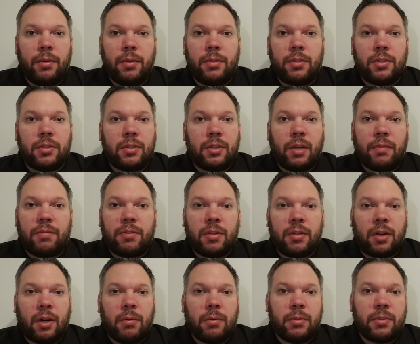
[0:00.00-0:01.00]
just have to
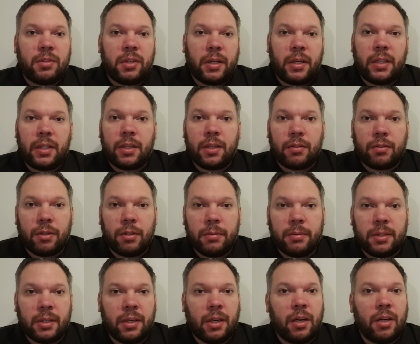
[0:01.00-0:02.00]
go onto any of the
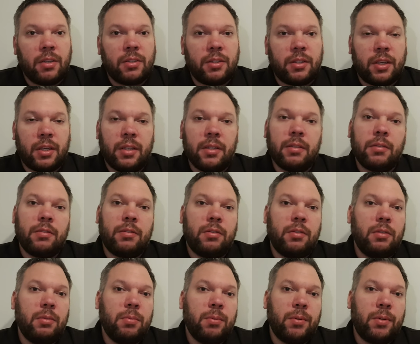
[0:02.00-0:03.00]
groups and ask, and
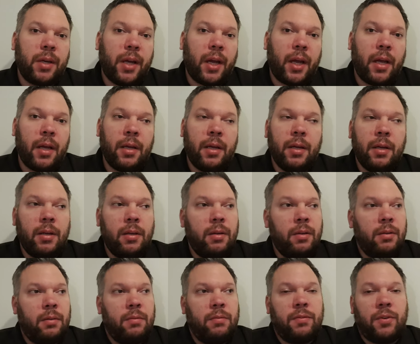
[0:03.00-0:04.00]
you will get
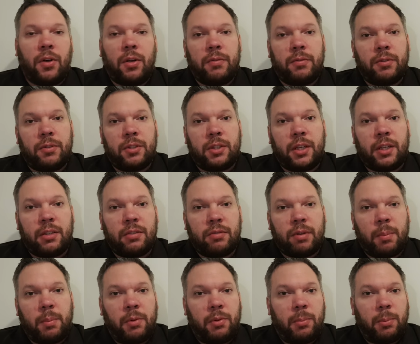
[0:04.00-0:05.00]
5 or 6
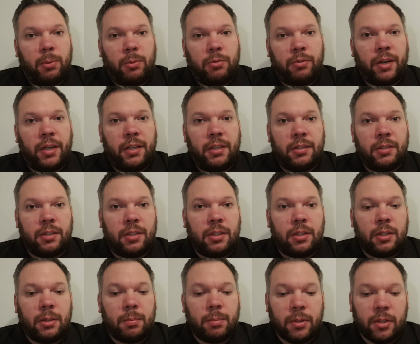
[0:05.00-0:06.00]
reputable traders that you
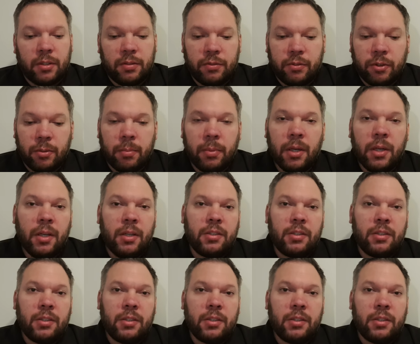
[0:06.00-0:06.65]
can buy from.